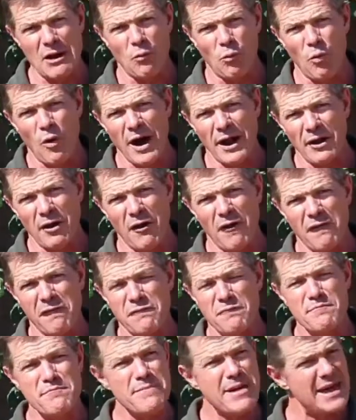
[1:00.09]
at one of
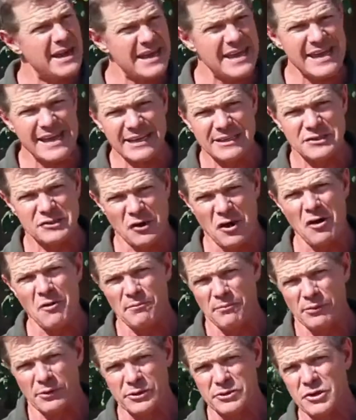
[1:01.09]
many
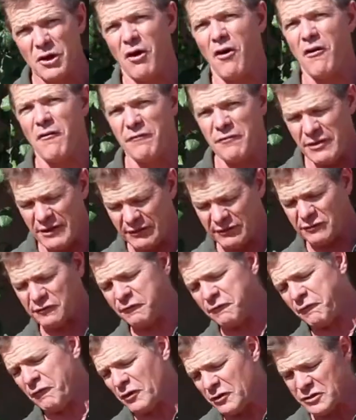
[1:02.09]
examples of this
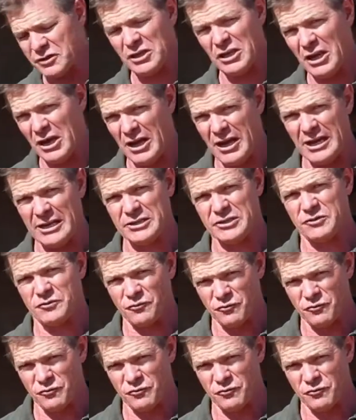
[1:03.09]
fossilized